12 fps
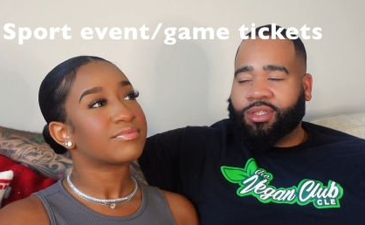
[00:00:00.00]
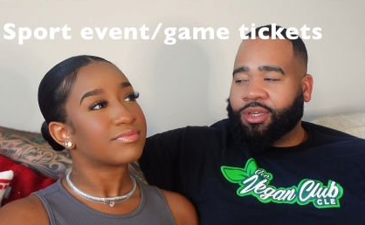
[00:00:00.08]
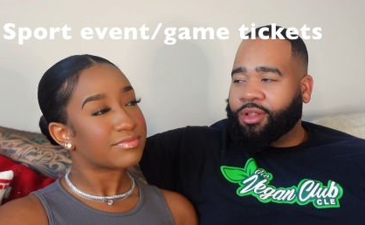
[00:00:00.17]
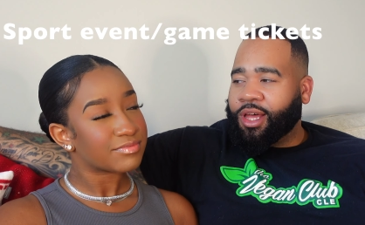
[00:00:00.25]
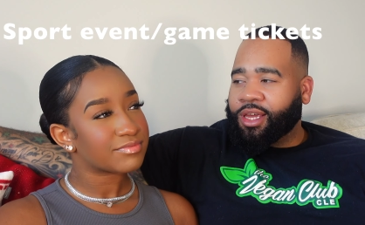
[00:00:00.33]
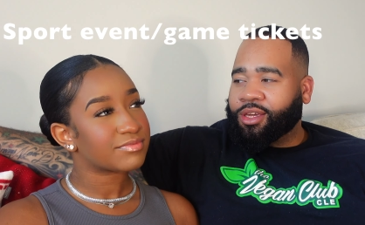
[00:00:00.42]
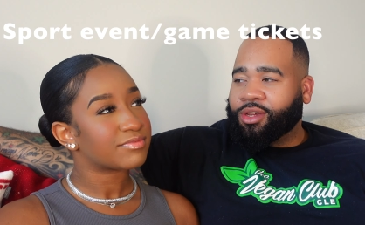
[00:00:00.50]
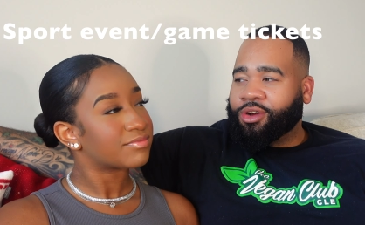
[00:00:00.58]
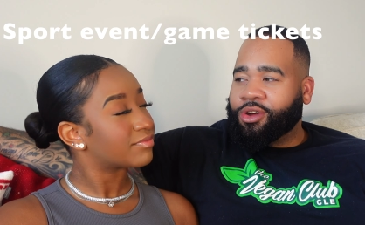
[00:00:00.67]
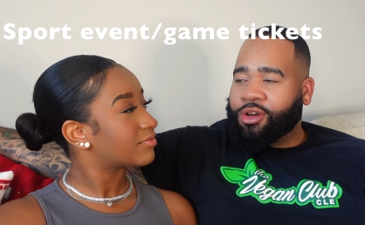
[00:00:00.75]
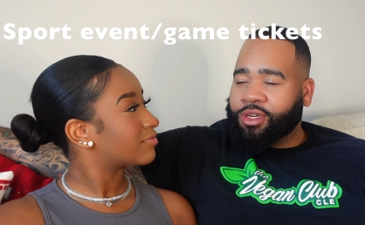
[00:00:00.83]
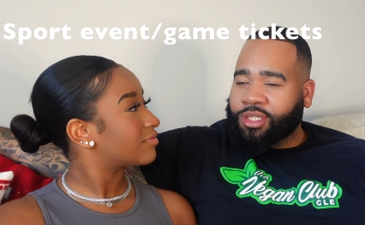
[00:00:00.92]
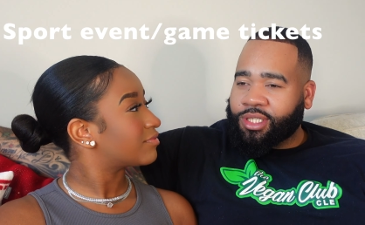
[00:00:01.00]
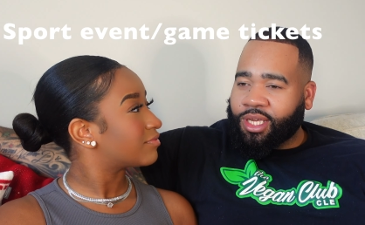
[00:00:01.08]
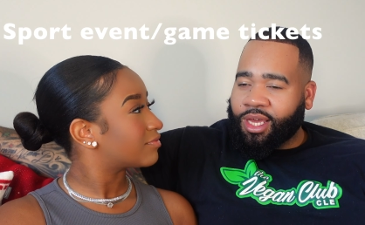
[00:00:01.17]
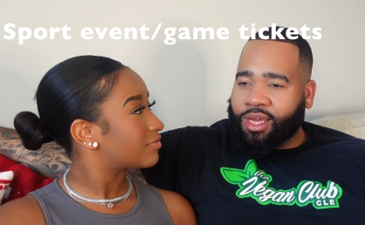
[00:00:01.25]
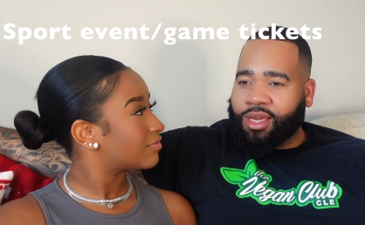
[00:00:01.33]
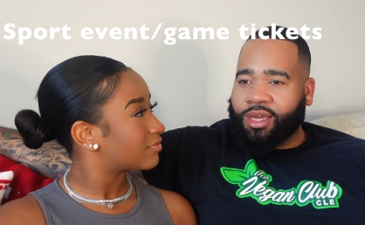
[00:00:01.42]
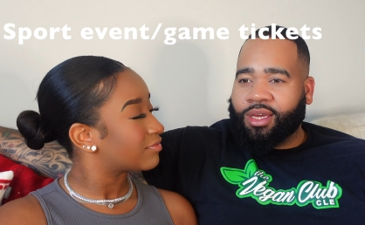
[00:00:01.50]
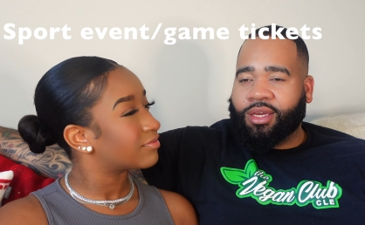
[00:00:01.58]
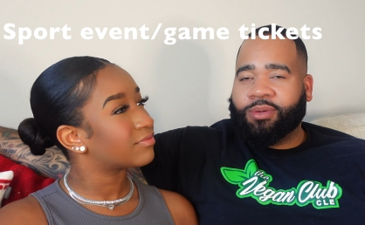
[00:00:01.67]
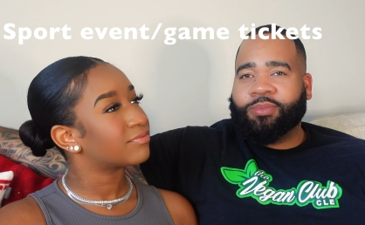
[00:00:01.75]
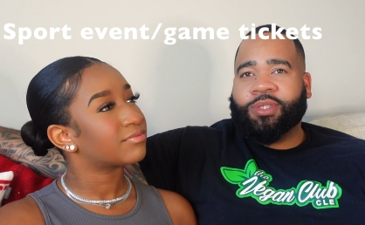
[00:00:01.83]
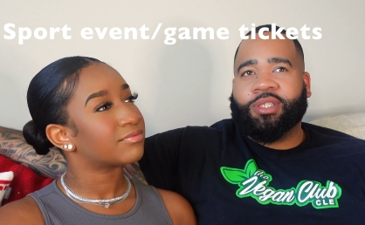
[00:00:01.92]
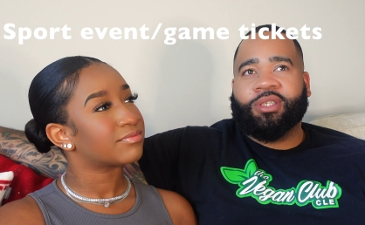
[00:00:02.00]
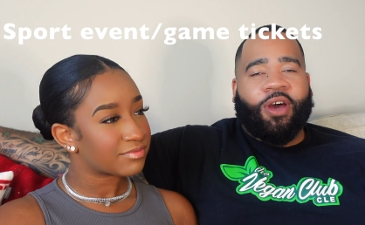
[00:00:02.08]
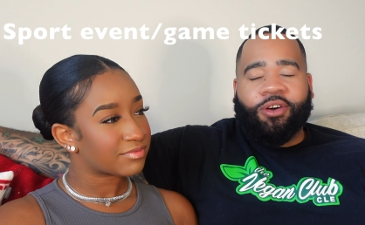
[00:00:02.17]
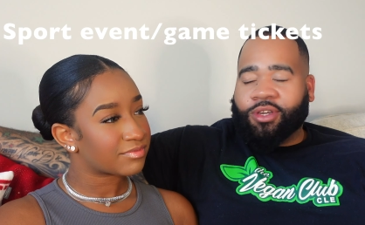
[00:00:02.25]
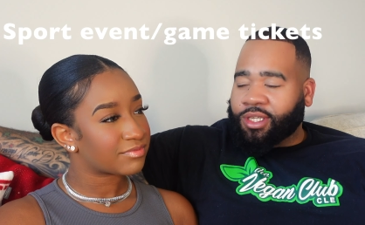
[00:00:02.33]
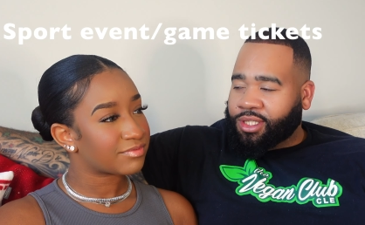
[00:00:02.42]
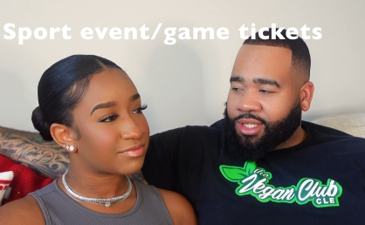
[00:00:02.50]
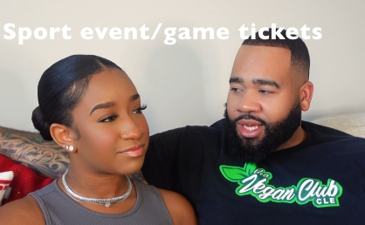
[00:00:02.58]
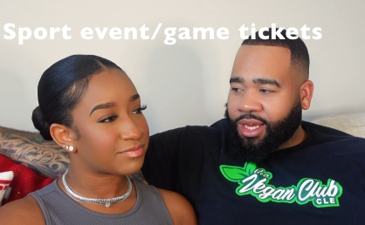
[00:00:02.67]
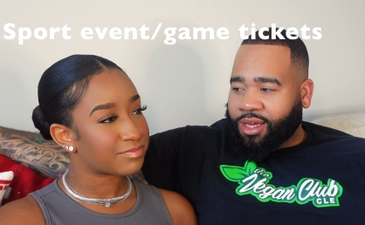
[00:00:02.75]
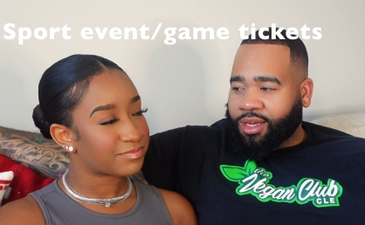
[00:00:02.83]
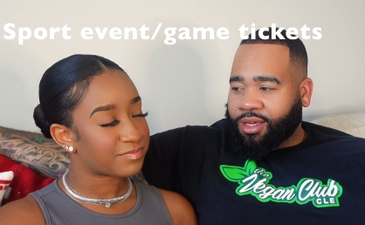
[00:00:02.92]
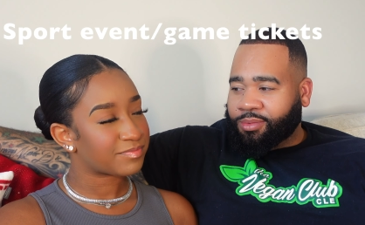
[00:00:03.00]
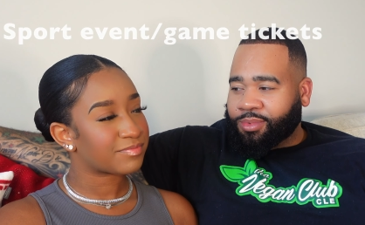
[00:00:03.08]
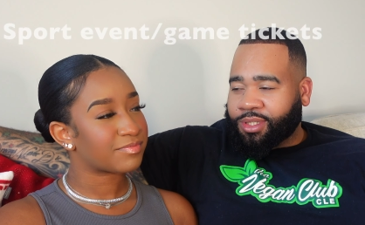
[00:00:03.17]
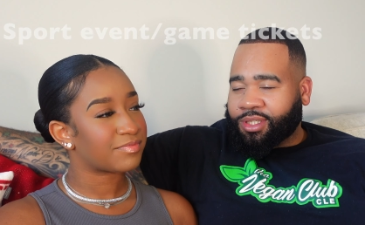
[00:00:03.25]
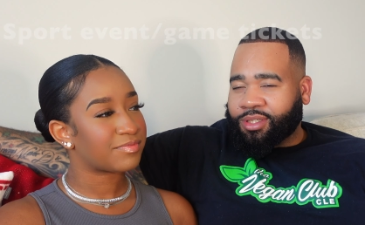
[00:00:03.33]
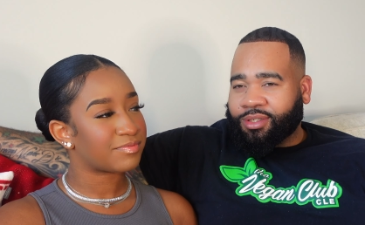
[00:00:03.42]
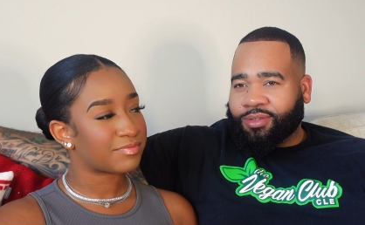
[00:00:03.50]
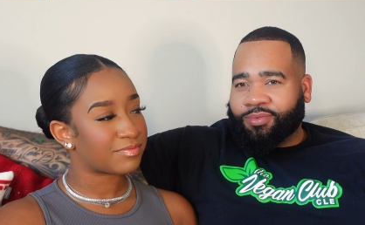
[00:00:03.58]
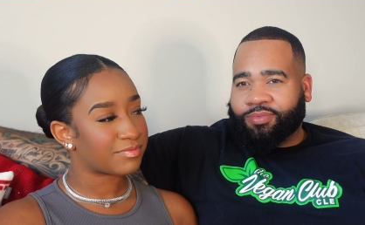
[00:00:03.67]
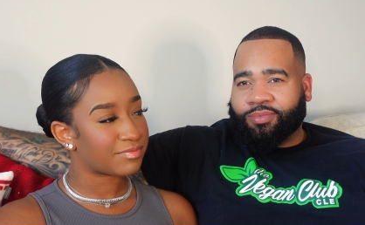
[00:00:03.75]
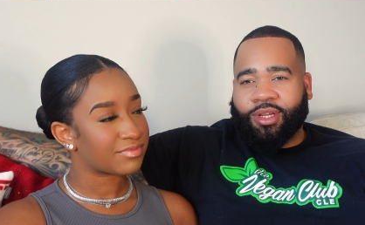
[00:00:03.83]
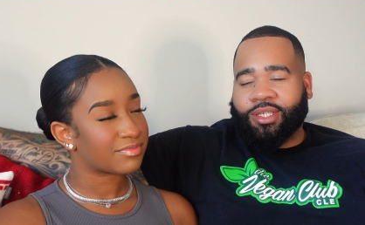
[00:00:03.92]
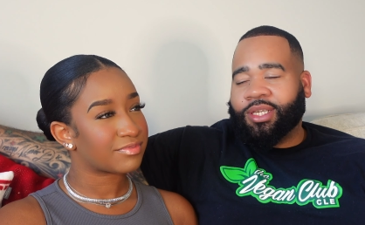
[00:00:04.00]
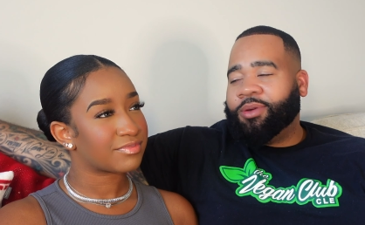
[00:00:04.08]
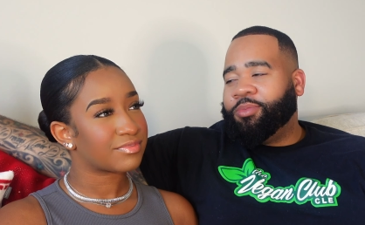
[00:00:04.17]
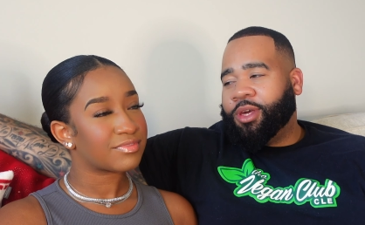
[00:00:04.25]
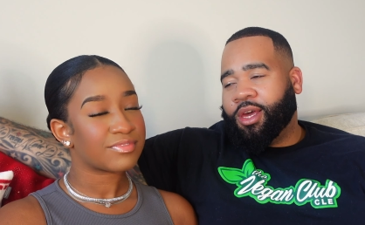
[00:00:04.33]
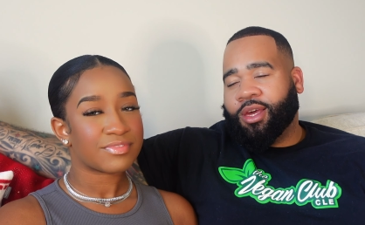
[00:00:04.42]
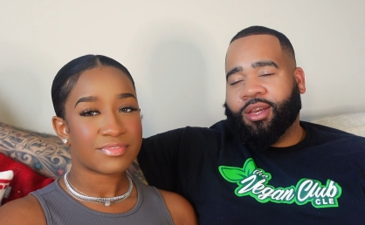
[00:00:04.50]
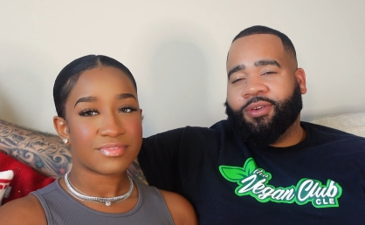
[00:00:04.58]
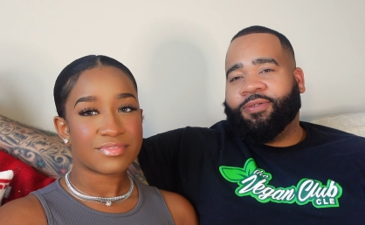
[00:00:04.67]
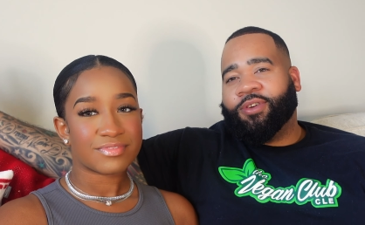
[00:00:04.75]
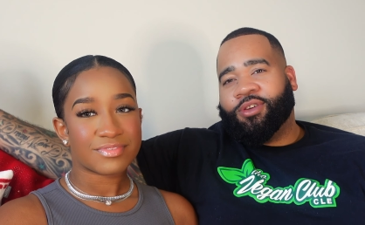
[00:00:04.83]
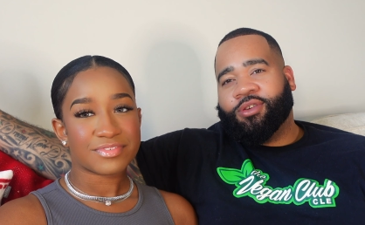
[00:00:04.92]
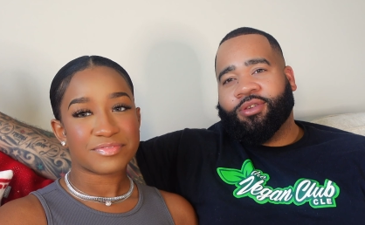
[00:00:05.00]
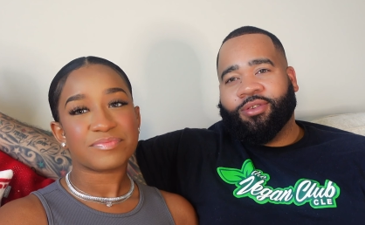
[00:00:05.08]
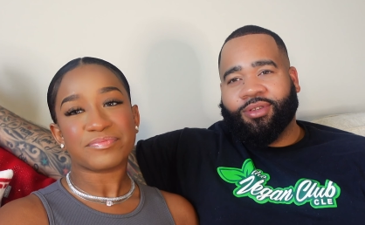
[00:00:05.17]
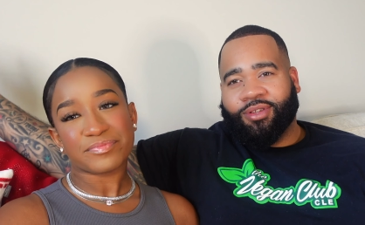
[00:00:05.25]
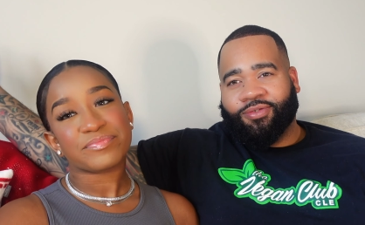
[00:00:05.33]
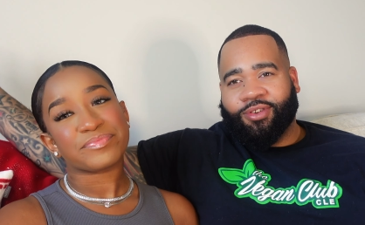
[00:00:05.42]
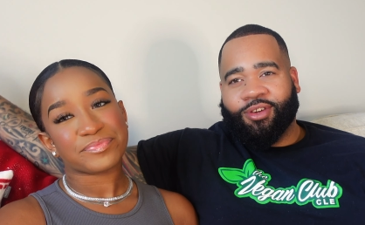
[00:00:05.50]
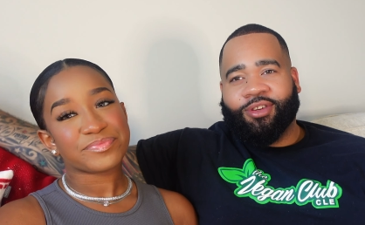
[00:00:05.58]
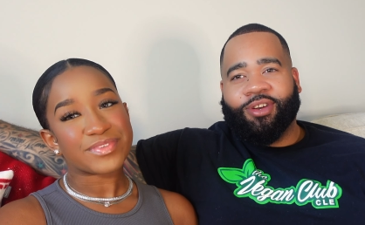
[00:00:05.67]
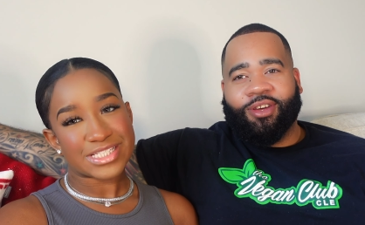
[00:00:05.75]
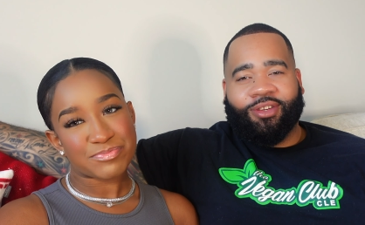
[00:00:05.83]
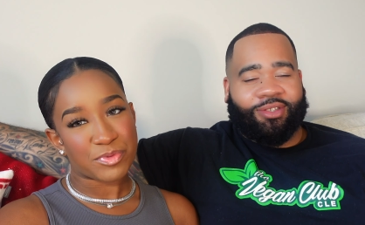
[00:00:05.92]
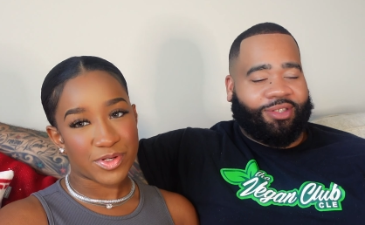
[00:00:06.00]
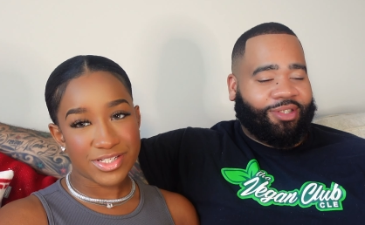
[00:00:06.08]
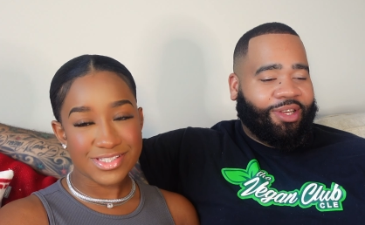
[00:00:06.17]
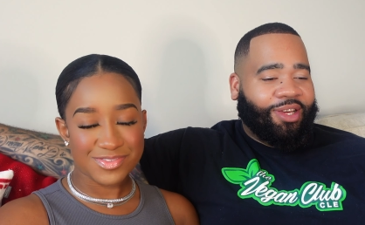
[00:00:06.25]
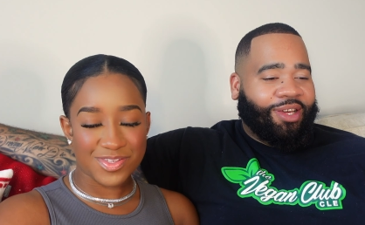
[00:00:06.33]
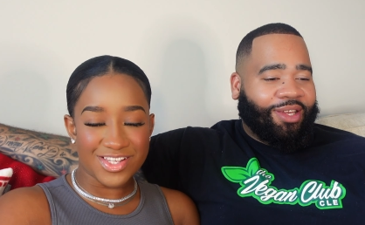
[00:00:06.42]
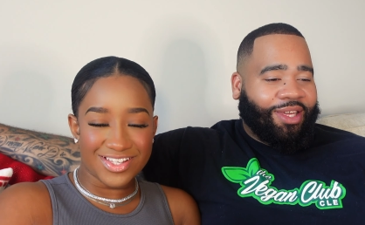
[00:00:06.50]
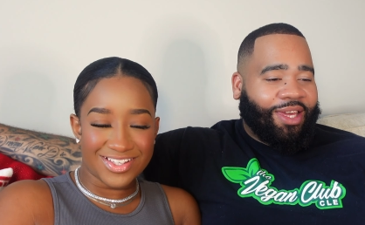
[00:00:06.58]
Speaker 1: So like your Hawks games, Falcons games. Mm-hmm. That's NBA, NFL
Speaker 2: sports.